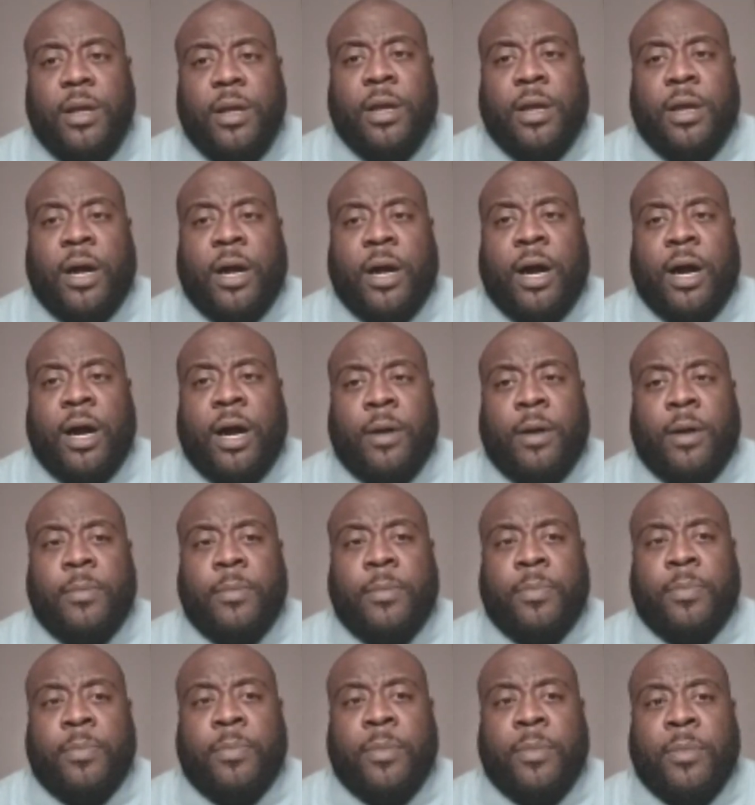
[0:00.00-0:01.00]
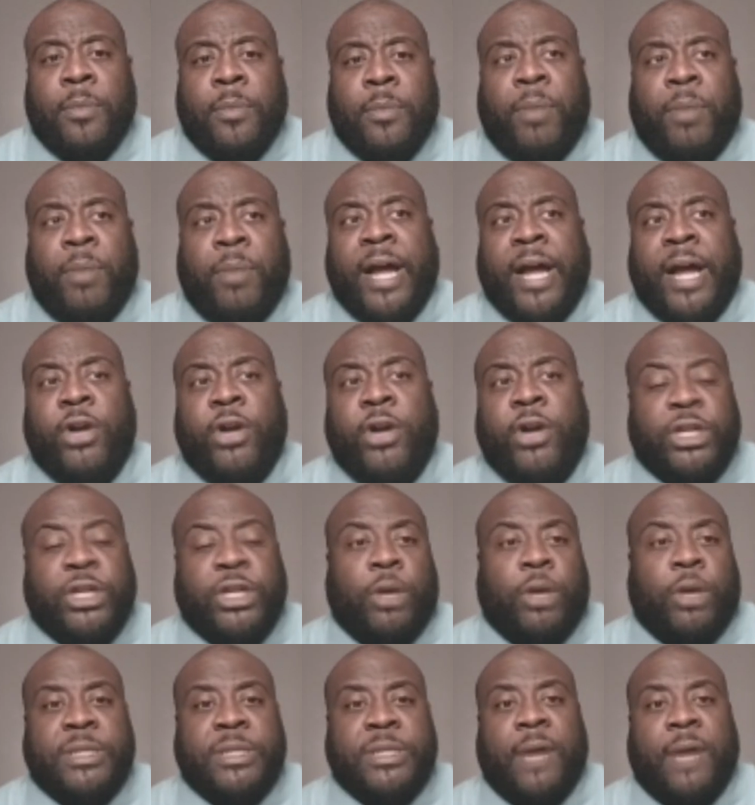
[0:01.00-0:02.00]
But I know it's
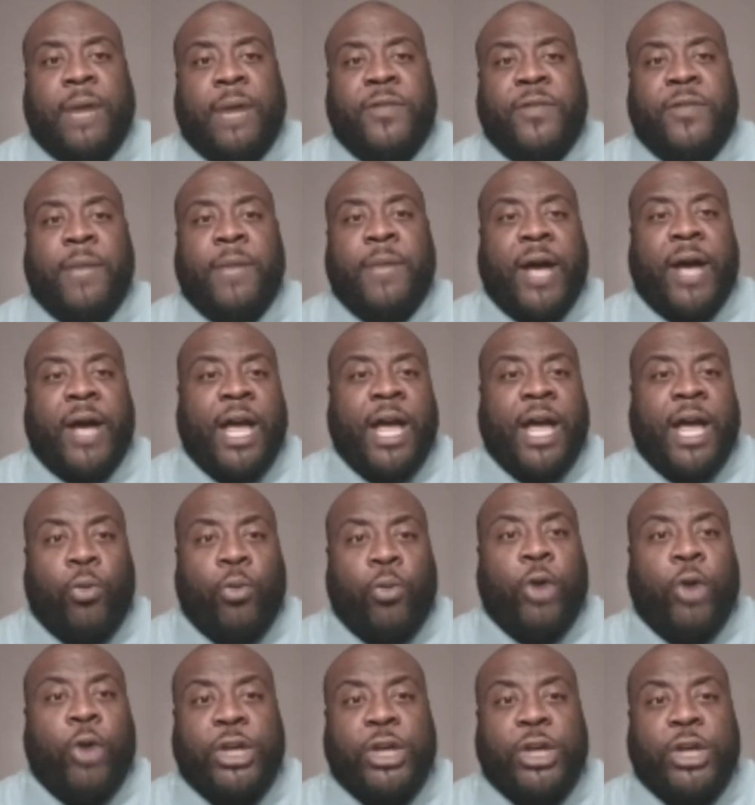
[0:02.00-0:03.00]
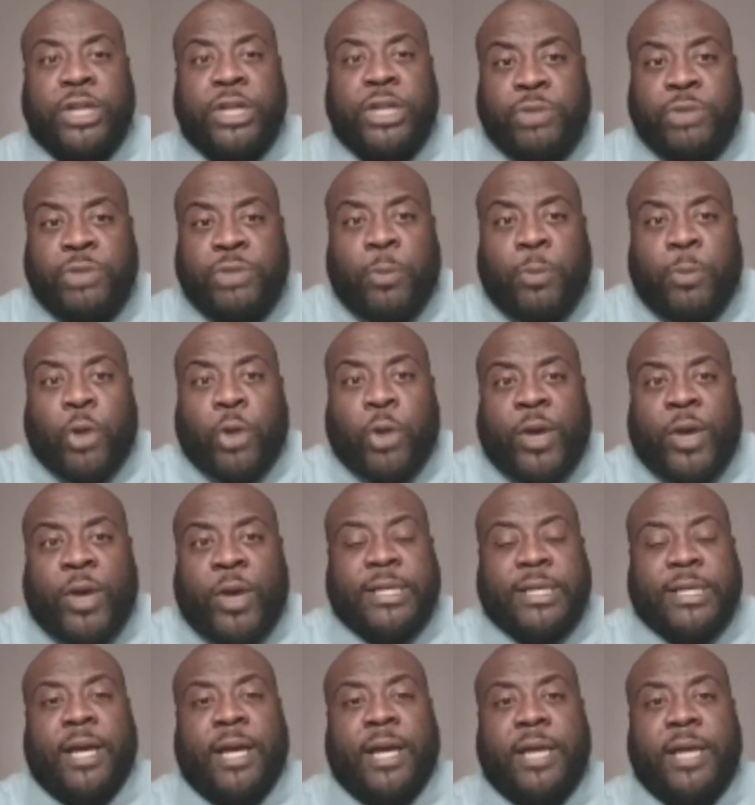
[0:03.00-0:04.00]
almost time for the end. But I got one question because we're both
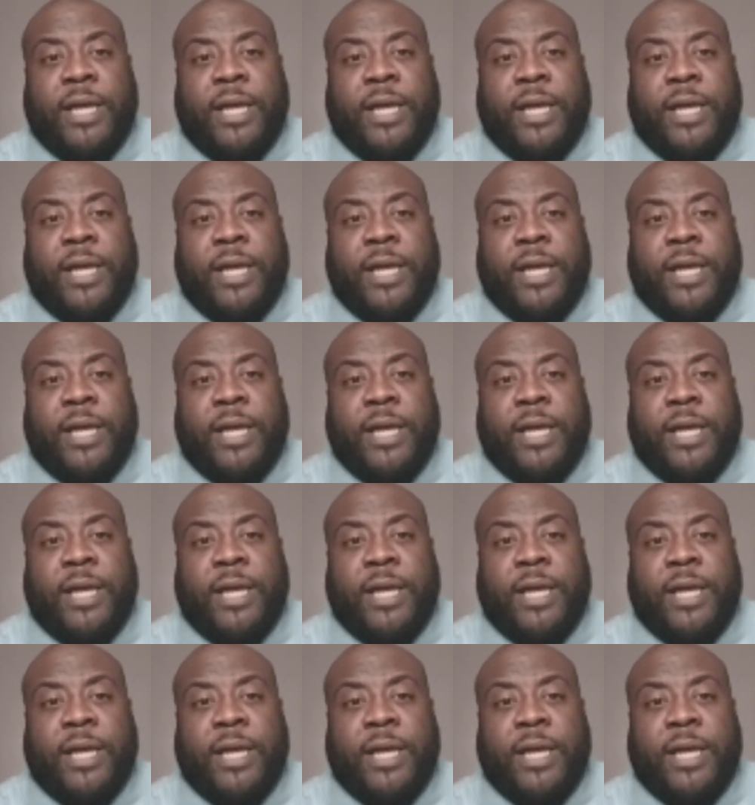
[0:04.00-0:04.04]
wrestling guys.